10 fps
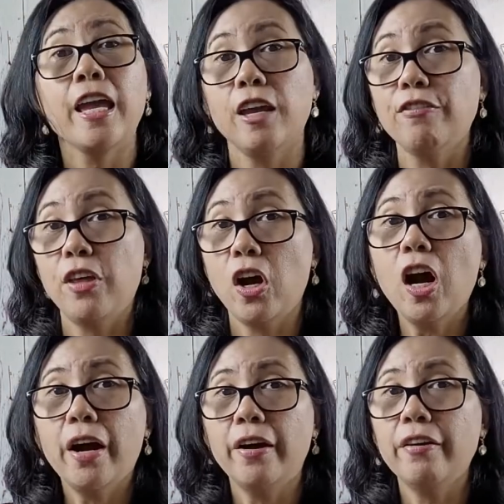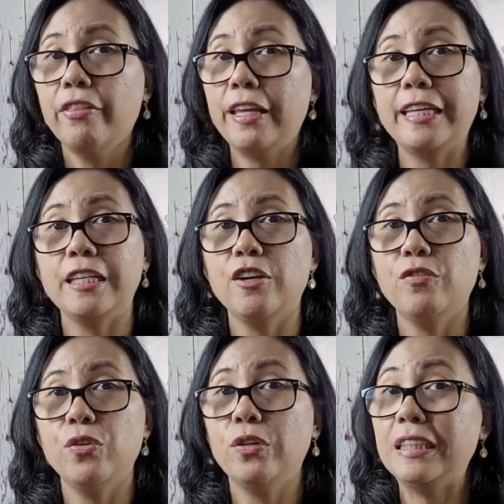If they are, they can
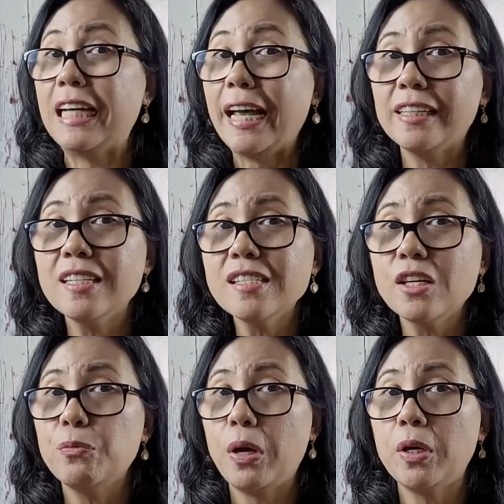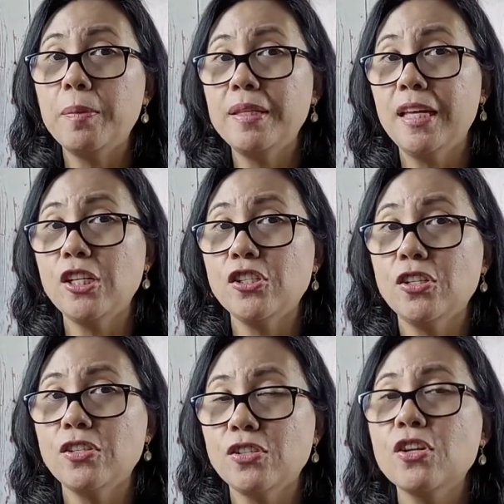give you guidance and
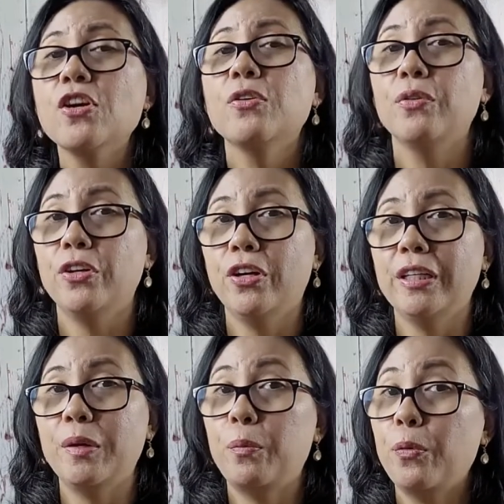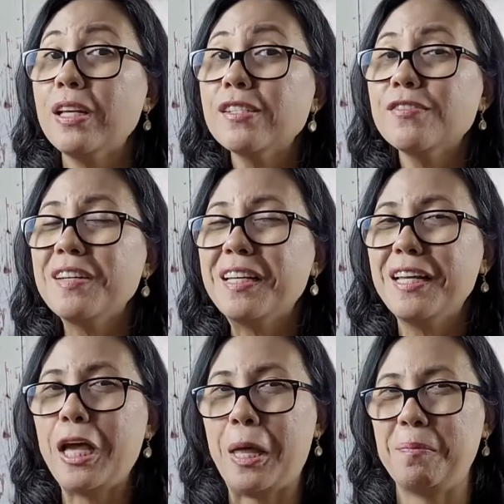recommendations regarding
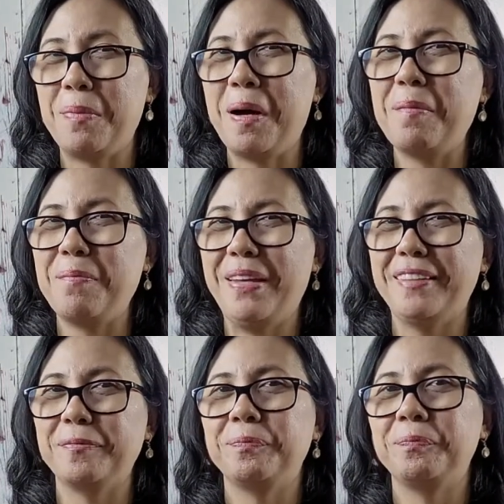breastfeeding and pumping.